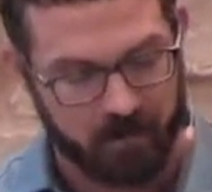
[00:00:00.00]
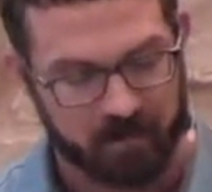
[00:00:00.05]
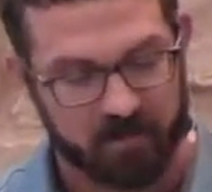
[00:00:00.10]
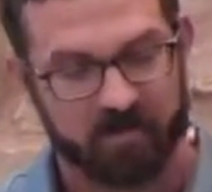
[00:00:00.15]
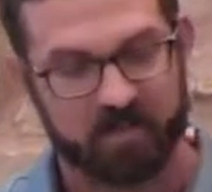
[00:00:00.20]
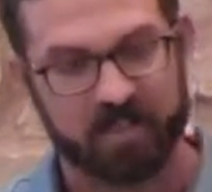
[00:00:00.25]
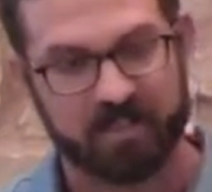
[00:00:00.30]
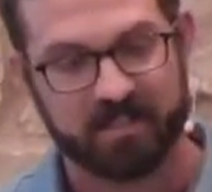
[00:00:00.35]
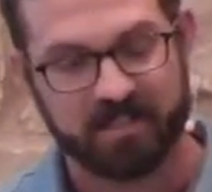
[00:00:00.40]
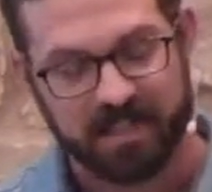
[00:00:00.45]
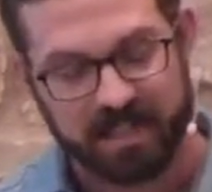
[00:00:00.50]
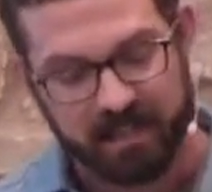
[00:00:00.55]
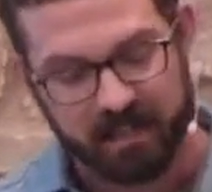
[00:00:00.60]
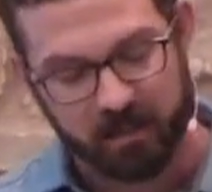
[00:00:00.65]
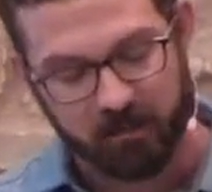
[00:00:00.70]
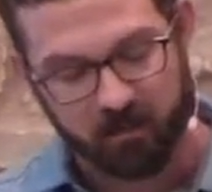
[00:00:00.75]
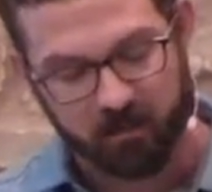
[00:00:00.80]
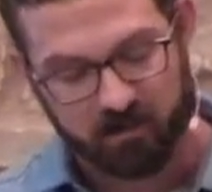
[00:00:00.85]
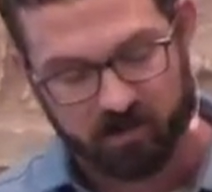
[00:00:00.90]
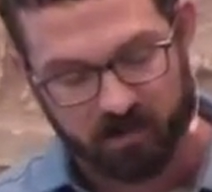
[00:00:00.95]
since he
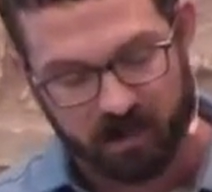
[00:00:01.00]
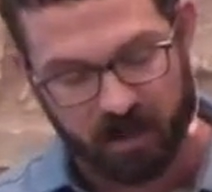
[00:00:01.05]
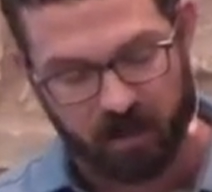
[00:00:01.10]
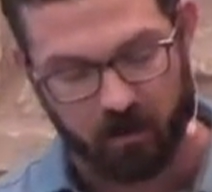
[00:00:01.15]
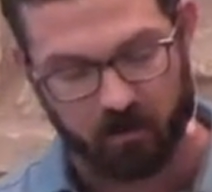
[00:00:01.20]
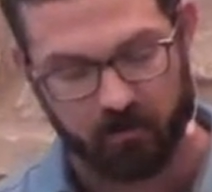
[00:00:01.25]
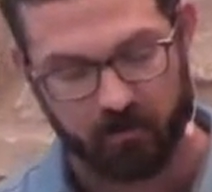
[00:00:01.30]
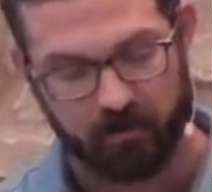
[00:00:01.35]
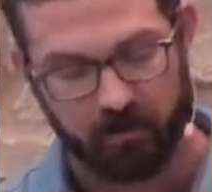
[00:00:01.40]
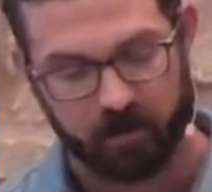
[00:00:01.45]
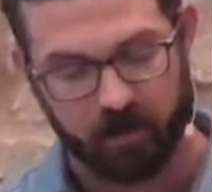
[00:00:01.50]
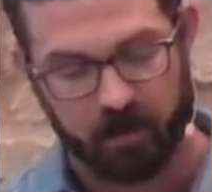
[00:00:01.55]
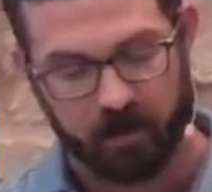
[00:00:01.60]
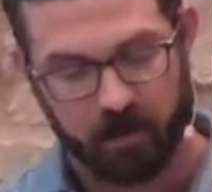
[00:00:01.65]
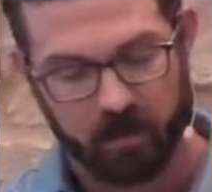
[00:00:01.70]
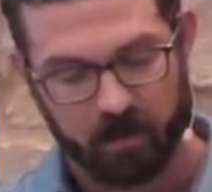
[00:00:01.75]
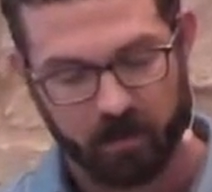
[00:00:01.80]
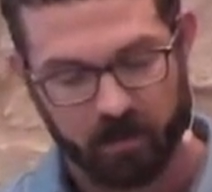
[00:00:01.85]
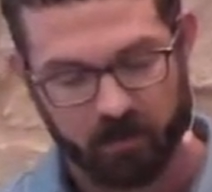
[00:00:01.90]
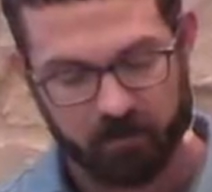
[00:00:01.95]
himself
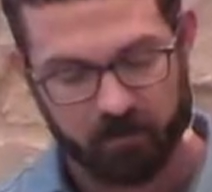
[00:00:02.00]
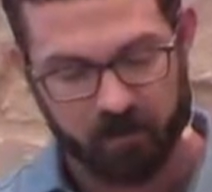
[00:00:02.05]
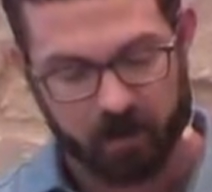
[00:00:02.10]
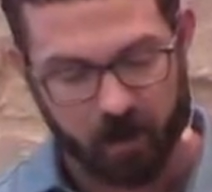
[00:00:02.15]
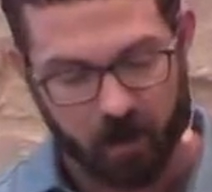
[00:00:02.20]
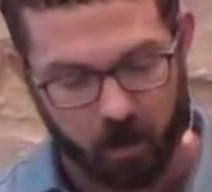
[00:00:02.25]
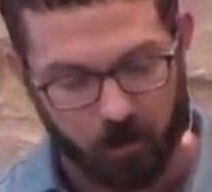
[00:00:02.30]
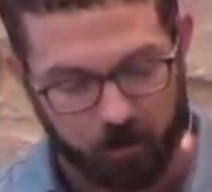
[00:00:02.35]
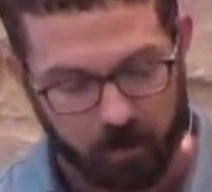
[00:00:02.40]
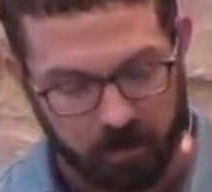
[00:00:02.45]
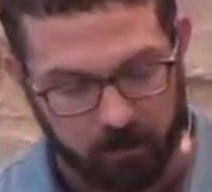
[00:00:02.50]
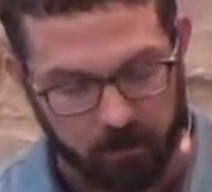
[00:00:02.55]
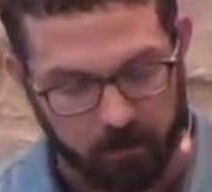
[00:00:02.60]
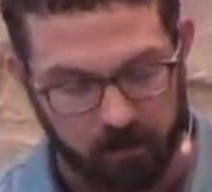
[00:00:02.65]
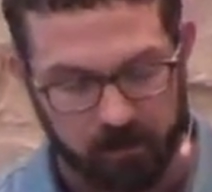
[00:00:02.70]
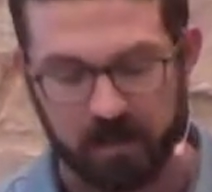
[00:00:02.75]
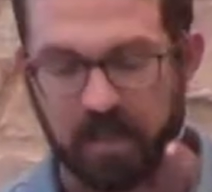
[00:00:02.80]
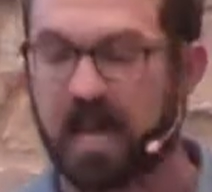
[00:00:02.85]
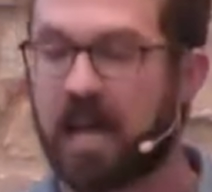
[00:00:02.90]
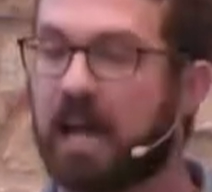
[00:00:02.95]
gives to all
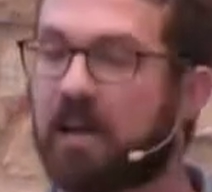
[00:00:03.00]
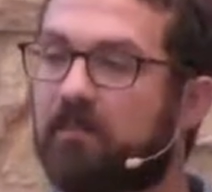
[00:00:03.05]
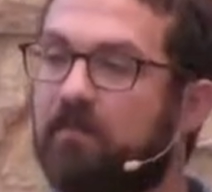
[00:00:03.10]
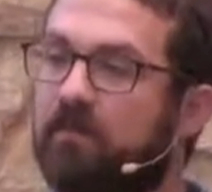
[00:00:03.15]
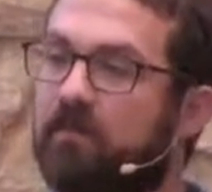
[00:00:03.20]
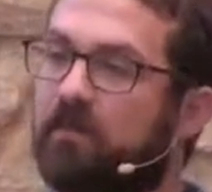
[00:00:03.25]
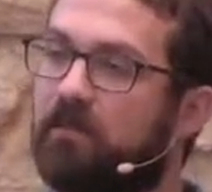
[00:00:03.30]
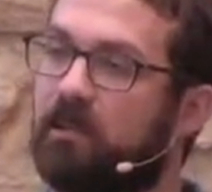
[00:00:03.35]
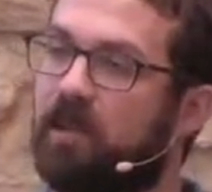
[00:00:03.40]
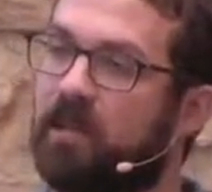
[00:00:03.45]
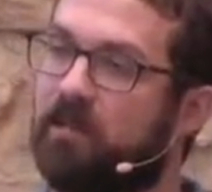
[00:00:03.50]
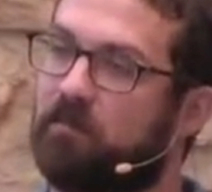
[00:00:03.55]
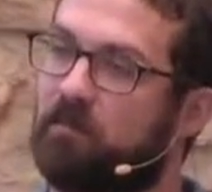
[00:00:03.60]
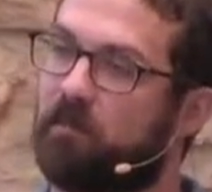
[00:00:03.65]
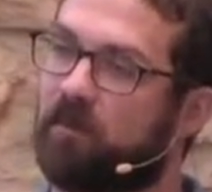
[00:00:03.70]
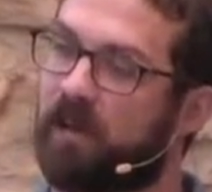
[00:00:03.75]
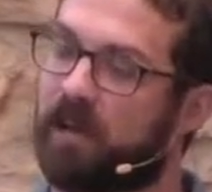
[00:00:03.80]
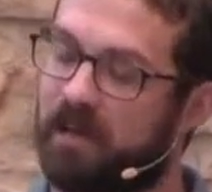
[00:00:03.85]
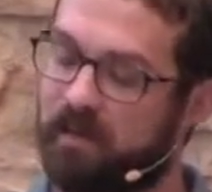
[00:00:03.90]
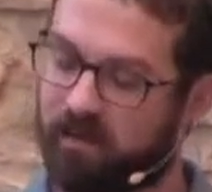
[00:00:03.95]
people life and
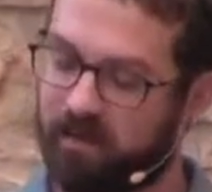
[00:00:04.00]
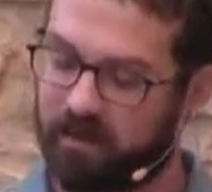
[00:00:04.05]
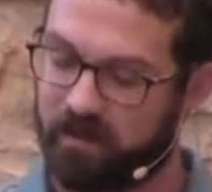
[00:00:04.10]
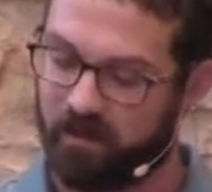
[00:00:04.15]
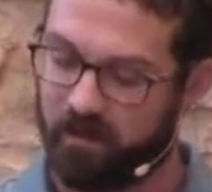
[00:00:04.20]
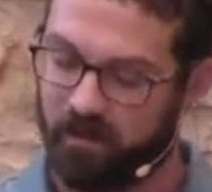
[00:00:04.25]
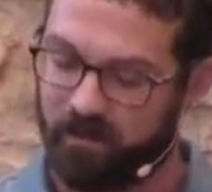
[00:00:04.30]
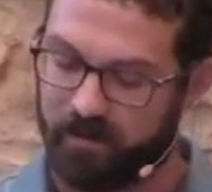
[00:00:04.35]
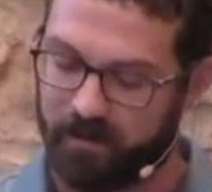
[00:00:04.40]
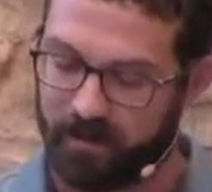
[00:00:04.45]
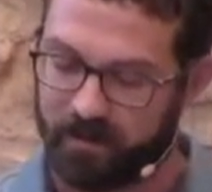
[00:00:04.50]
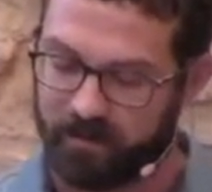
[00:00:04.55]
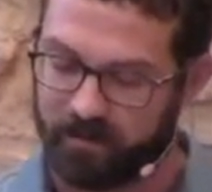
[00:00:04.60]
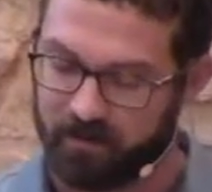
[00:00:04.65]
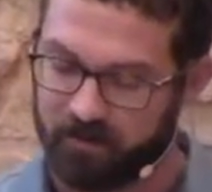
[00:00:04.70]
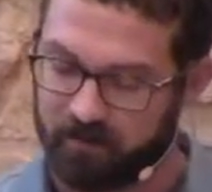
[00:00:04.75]
breath and all things.